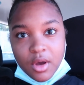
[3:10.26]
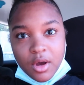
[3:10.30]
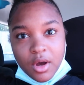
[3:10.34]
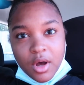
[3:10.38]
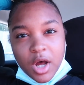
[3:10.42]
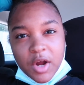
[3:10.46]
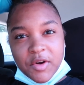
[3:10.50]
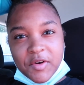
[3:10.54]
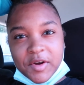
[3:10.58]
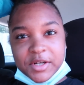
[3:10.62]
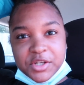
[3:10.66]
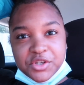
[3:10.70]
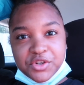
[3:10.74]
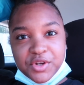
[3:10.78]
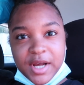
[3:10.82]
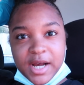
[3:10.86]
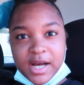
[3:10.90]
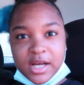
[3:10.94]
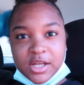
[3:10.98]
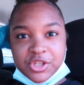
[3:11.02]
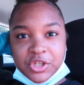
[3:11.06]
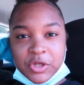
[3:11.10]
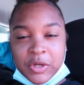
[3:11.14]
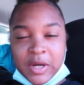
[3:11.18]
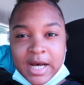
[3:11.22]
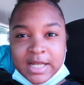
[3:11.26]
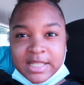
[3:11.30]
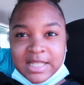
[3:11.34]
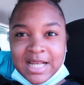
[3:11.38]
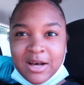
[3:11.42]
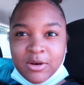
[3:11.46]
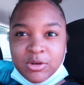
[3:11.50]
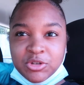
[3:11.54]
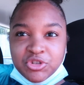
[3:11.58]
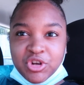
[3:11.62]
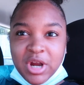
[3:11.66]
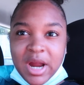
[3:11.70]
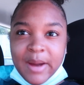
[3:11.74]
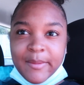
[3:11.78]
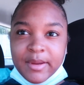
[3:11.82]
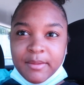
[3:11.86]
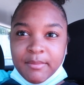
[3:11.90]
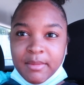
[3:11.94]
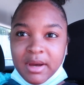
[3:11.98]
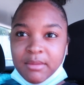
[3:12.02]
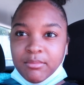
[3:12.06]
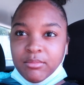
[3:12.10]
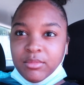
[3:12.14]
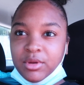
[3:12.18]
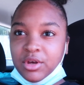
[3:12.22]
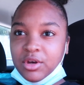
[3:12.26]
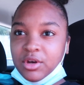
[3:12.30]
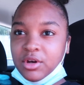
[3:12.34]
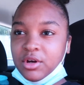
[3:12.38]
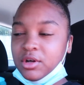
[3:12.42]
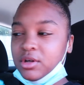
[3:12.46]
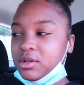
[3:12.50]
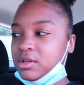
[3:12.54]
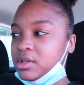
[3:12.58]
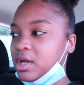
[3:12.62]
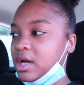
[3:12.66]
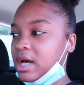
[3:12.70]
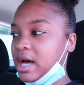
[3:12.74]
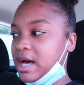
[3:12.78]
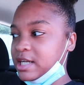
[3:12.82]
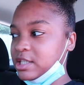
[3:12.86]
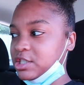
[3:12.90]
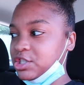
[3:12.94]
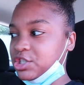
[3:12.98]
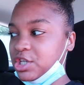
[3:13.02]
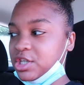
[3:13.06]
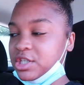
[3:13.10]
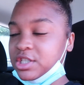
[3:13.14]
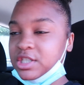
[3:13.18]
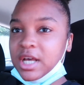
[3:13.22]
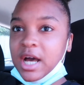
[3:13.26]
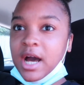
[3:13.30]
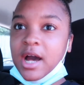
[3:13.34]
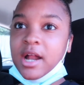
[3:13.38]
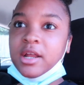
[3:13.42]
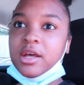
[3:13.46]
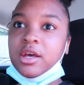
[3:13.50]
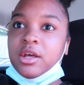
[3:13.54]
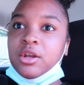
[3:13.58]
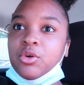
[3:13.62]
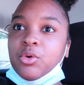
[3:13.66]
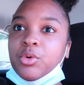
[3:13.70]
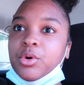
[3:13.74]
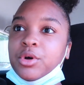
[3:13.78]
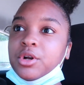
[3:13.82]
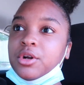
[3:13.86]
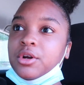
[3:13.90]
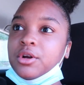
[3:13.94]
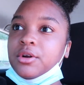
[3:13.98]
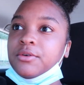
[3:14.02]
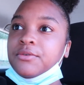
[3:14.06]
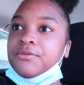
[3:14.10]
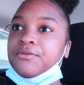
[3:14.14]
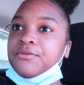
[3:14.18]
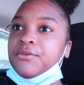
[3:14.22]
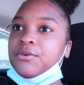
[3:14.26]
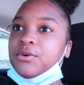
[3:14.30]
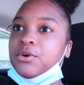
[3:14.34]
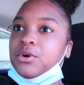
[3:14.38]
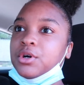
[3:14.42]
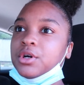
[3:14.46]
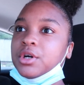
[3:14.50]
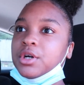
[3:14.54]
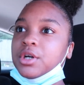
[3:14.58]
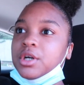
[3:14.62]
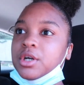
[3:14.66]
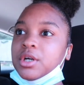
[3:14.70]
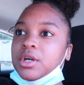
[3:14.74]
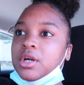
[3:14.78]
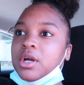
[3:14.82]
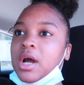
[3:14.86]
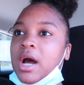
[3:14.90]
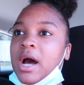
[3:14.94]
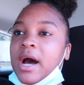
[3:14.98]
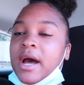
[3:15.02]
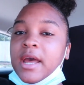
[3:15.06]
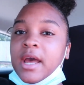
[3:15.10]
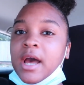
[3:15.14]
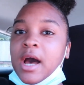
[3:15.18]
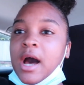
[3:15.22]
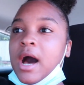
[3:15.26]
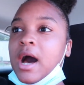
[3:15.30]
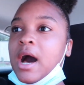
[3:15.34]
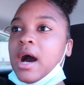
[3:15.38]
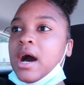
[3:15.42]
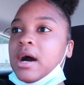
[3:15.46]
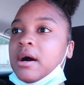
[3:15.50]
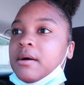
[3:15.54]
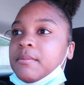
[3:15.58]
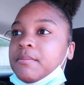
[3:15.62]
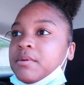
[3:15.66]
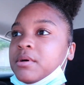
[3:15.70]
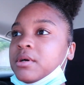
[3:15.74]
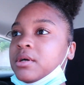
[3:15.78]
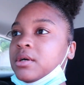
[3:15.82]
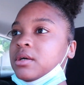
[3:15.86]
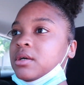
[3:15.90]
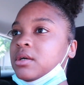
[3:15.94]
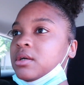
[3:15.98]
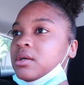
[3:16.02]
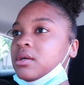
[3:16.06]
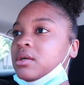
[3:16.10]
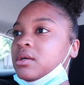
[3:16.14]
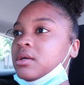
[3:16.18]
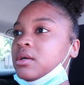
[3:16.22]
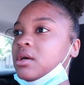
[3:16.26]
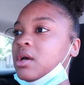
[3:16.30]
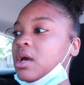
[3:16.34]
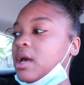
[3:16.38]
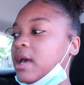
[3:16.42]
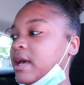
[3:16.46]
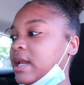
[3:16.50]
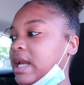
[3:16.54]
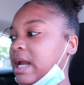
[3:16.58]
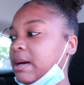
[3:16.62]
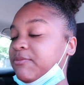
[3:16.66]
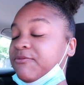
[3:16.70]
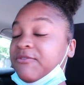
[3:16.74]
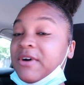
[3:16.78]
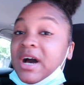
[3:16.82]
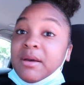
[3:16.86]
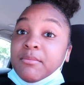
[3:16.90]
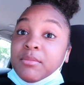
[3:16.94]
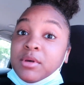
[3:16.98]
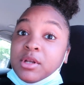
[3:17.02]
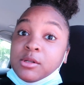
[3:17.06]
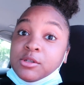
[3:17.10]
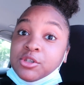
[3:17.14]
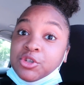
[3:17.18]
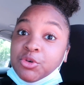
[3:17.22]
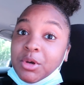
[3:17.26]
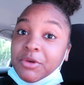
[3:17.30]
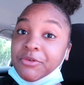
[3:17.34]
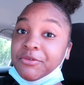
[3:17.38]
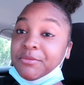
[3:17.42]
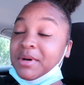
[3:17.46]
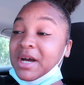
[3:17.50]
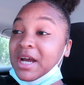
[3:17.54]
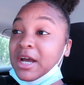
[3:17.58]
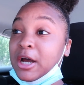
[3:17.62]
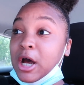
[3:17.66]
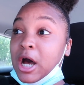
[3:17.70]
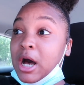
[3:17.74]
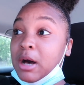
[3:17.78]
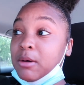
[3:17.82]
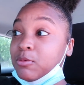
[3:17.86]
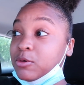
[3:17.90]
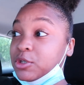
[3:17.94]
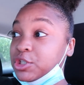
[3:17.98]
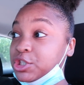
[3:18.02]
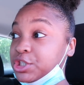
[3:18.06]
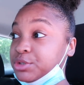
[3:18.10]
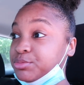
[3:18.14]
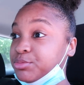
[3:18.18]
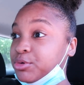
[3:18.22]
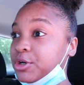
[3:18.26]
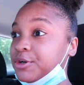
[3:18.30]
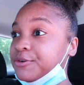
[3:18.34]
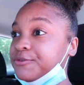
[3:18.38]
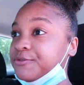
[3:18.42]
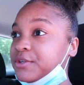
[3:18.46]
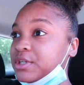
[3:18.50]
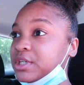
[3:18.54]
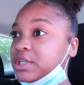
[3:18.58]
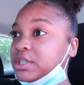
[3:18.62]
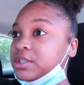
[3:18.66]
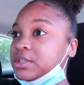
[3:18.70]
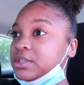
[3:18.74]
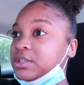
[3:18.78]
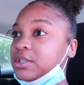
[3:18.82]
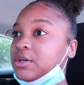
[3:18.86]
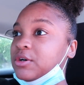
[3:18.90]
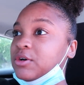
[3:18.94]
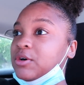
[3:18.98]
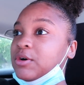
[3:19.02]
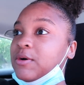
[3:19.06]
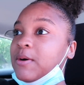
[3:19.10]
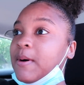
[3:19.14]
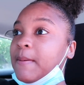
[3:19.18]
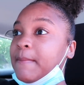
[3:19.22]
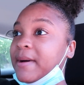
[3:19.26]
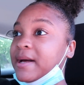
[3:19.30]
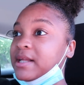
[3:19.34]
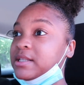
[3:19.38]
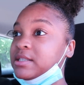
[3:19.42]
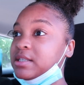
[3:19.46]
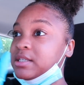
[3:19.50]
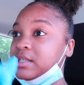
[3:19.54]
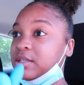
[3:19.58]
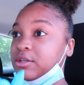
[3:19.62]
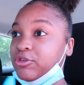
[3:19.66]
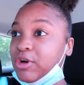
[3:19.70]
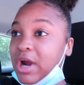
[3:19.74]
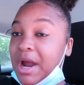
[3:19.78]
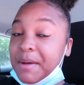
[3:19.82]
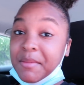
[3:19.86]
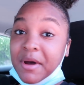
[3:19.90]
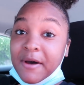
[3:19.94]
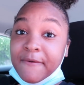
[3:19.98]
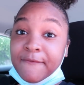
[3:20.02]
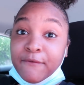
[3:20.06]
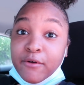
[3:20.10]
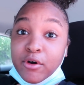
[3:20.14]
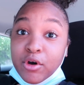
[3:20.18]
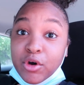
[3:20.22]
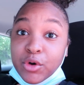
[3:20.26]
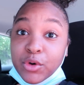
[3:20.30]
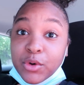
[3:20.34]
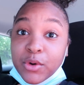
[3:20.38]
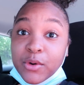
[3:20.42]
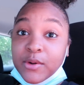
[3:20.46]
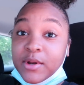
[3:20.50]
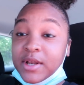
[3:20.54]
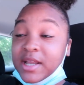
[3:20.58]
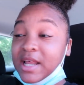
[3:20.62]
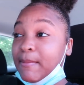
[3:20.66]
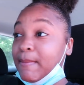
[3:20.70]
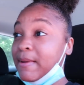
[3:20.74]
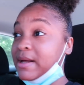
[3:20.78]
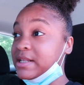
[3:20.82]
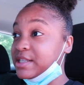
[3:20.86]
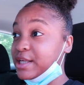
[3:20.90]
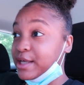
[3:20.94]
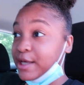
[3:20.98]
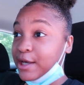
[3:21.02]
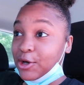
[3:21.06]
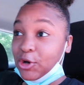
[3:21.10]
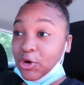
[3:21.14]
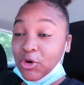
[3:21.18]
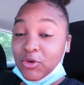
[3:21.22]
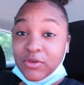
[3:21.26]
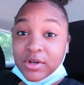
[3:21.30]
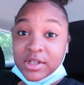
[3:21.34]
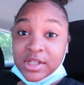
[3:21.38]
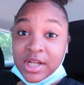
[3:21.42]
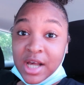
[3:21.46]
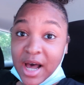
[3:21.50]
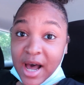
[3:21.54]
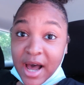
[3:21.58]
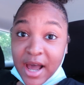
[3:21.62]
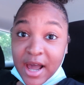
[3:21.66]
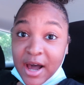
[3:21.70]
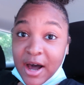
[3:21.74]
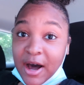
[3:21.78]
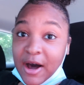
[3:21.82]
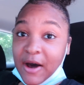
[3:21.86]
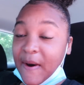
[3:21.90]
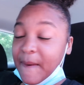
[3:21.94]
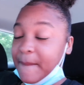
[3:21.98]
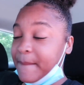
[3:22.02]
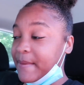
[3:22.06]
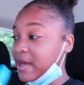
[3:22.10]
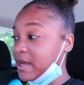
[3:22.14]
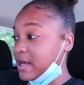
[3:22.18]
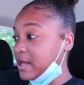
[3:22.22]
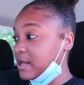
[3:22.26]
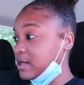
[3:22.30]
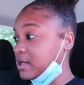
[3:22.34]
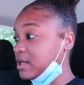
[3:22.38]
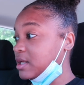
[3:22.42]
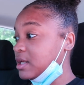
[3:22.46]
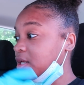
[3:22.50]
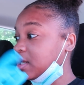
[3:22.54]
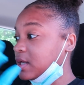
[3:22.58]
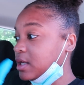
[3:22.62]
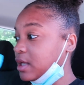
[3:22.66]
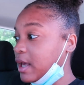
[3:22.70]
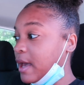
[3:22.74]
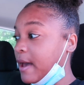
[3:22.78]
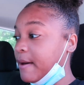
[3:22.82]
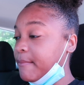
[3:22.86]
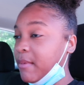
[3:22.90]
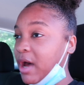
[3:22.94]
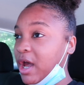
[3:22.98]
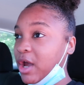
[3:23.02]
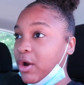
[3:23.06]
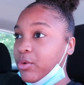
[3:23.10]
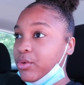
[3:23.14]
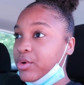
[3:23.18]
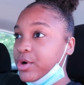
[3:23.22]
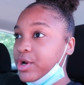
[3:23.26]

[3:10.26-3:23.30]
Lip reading: Alright, you guys, so as I was grabbing my meal, I just got an order for IHOP. And I'm 5 minutes away from IHOP, which is perfect. So I'm about to grab my food, then I'm about to head over to IHOP and get my